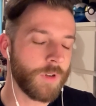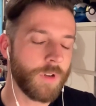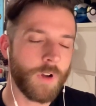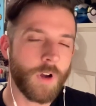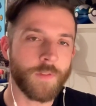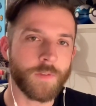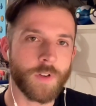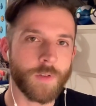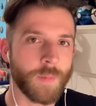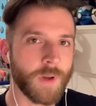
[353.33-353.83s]

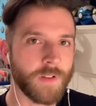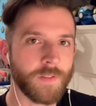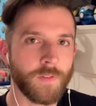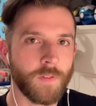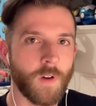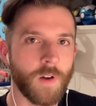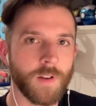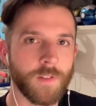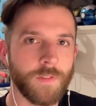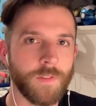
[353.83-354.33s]
After about
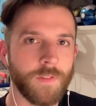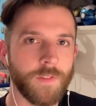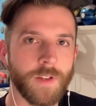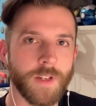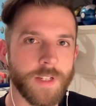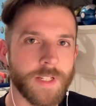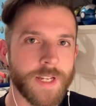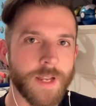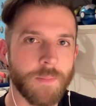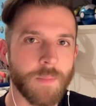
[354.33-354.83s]
5,
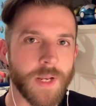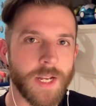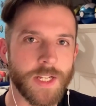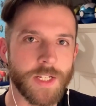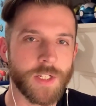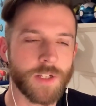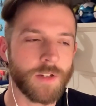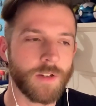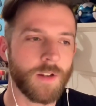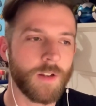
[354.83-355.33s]
nearly 10
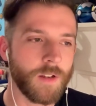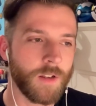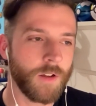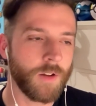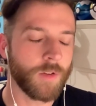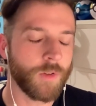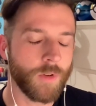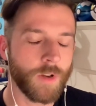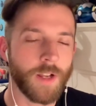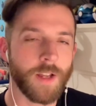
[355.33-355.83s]
minutes, I
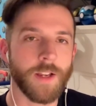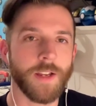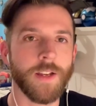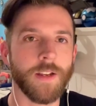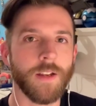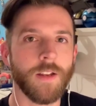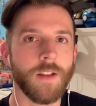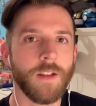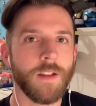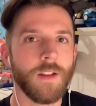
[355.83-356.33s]
got let
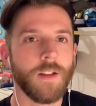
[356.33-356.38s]
in,